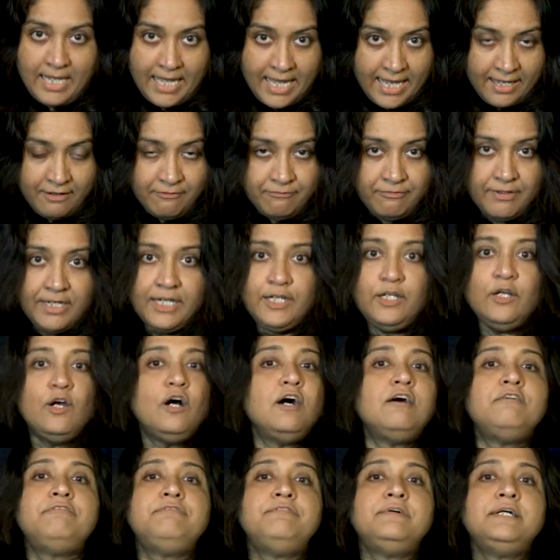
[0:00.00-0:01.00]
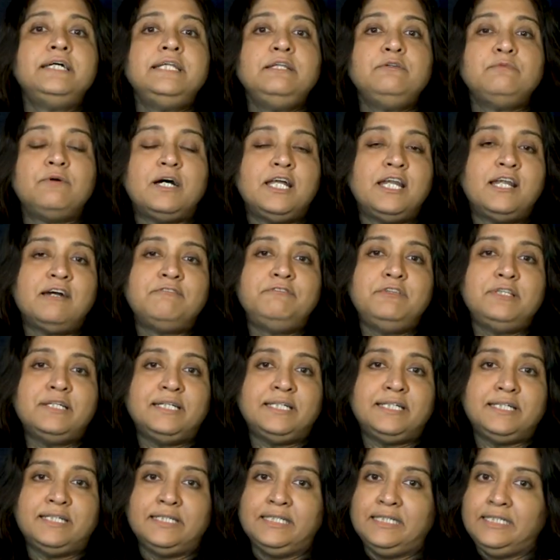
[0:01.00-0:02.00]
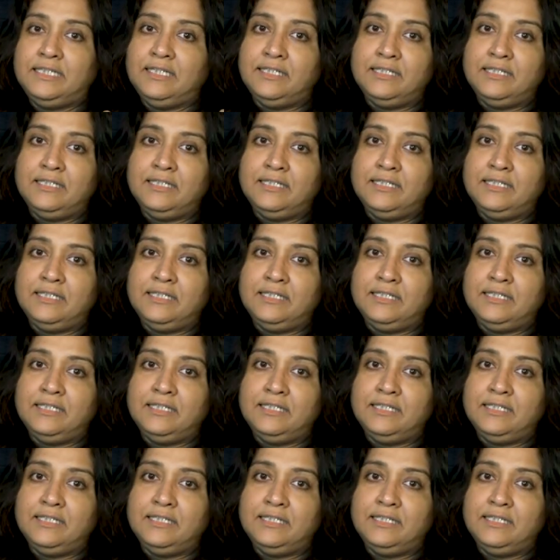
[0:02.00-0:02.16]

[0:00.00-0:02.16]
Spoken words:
And very often one of the